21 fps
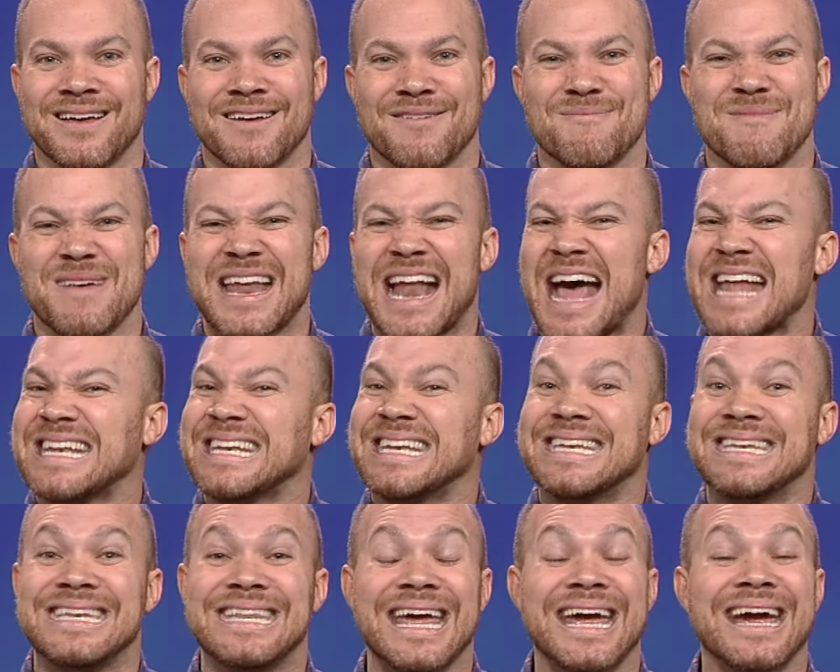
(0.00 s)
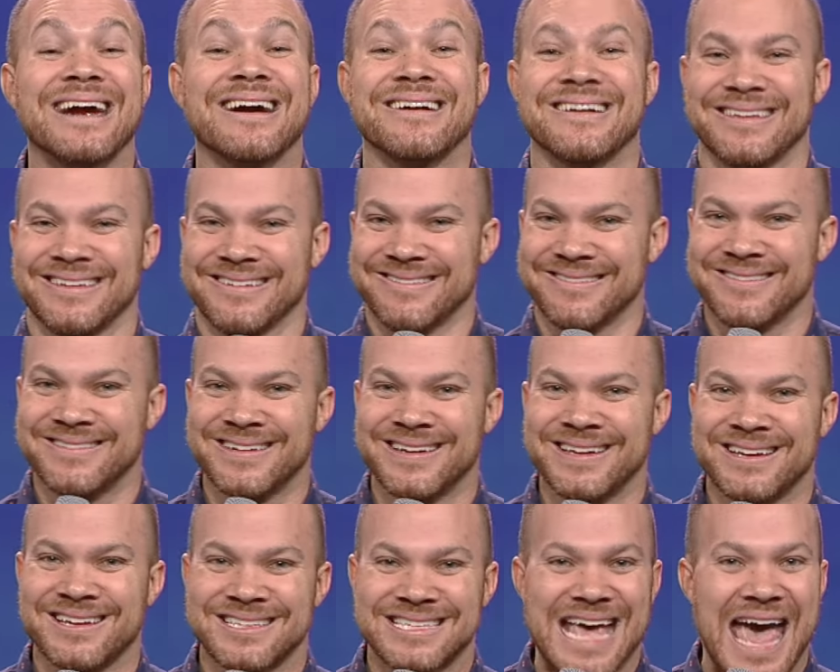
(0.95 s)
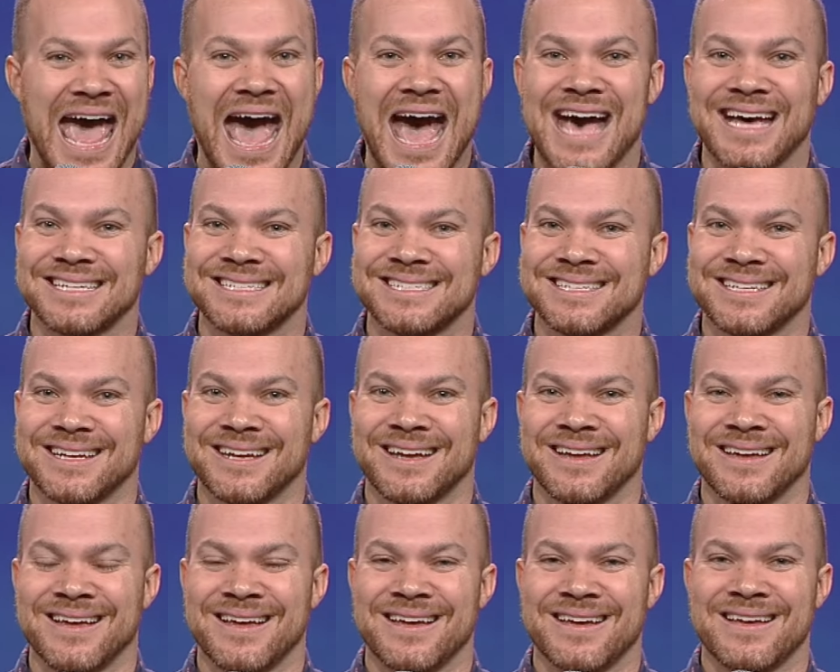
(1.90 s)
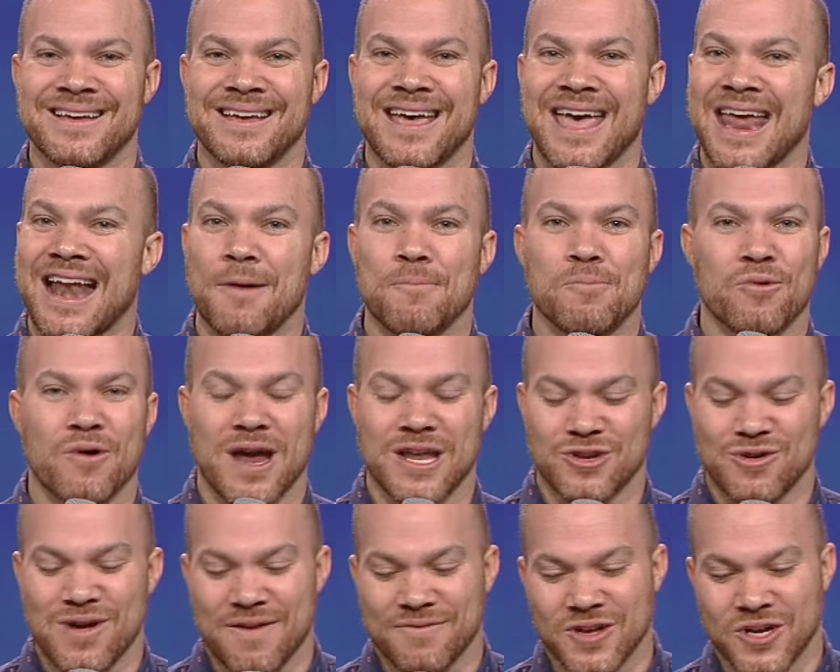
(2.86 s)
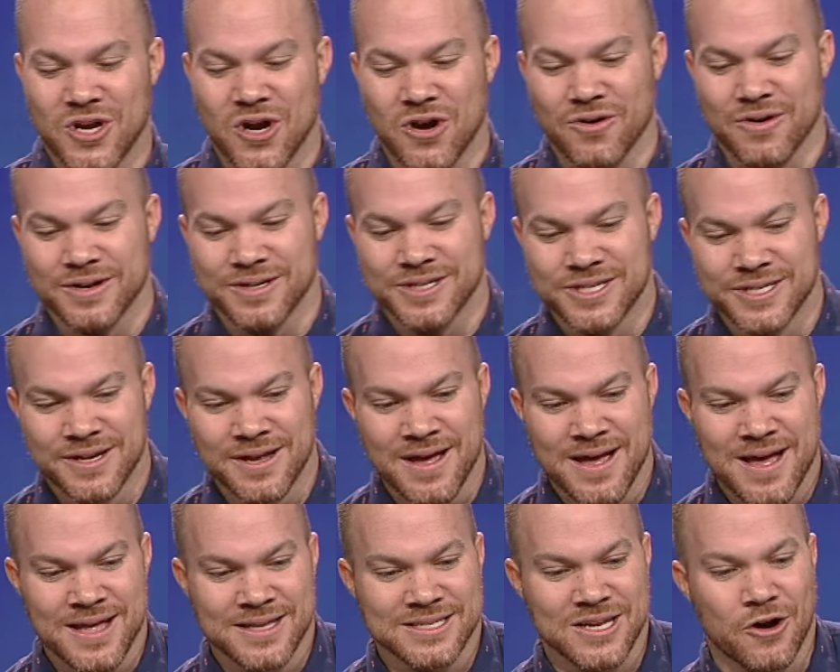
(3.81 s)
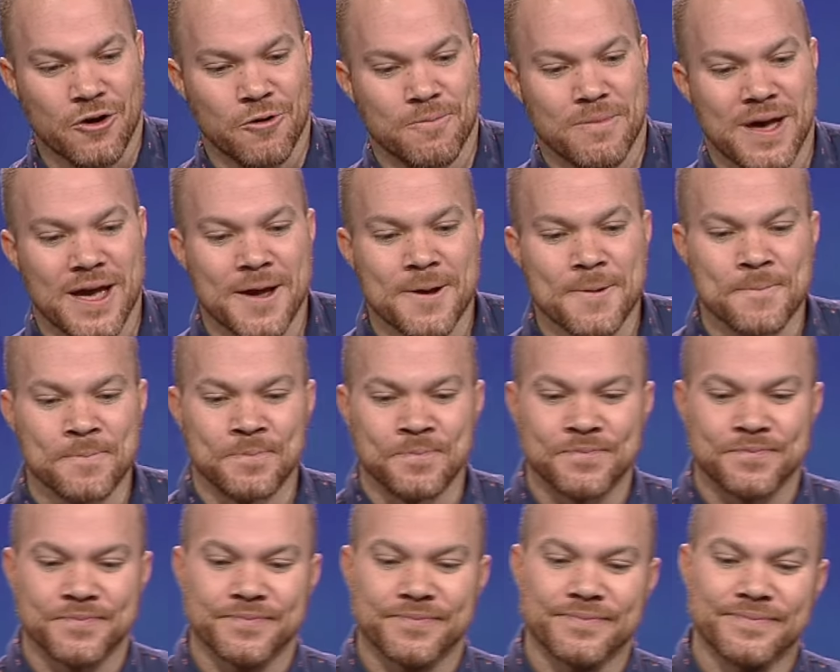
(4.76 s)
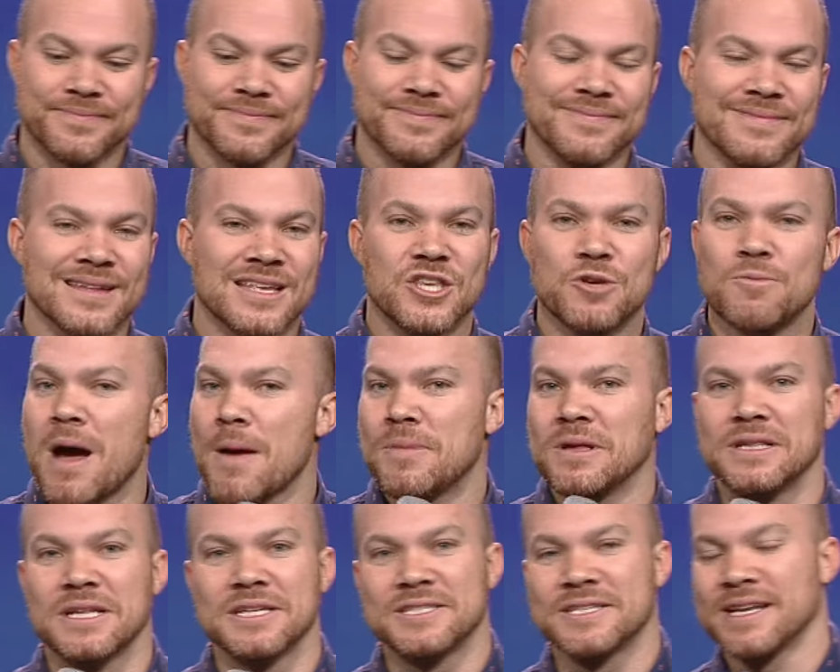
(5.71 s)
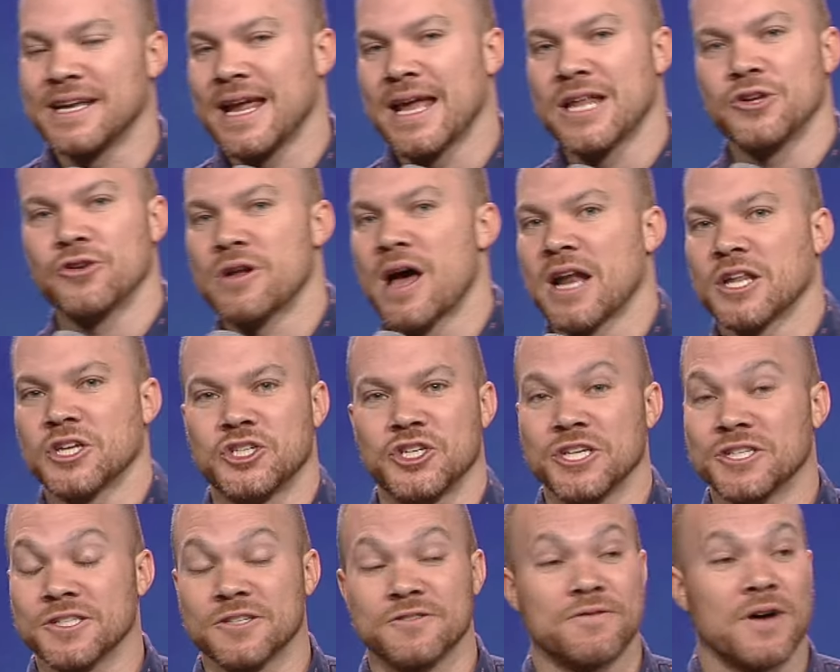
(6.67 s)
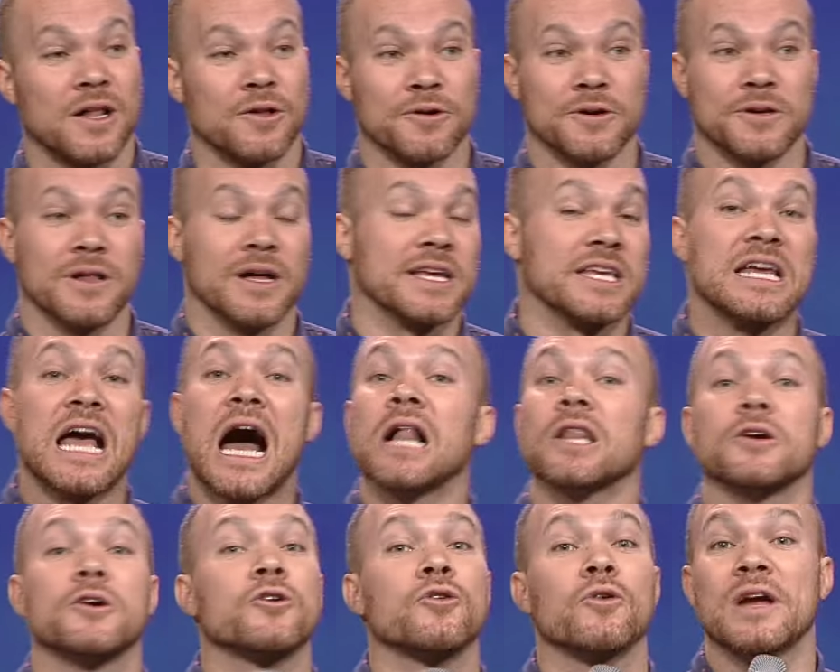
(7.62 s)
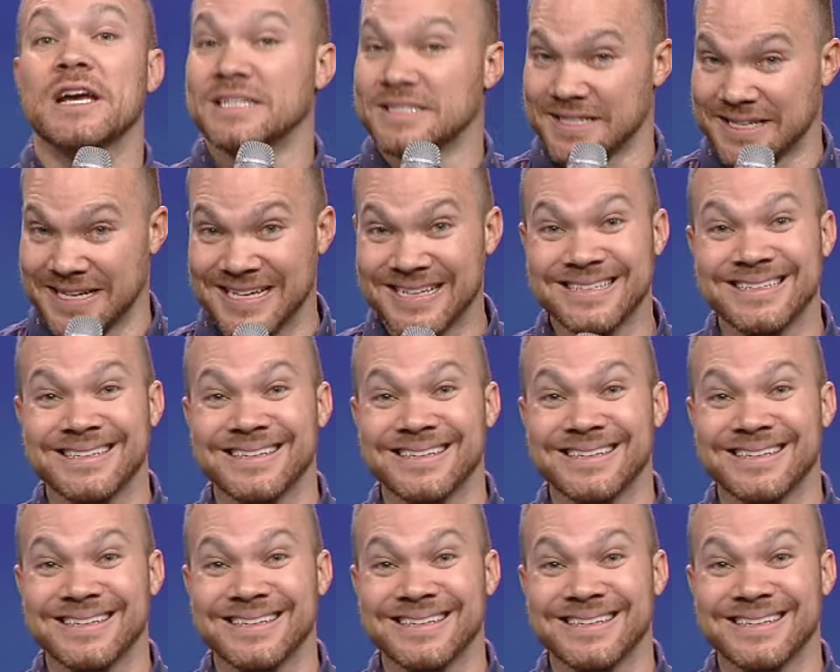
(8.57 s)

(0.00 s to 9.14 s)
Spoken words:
Man, I dare you to ask, and I'm praying you have the courage to obey. You might be listening in, you're not a Jesus follower, you're like, y'all are crazy.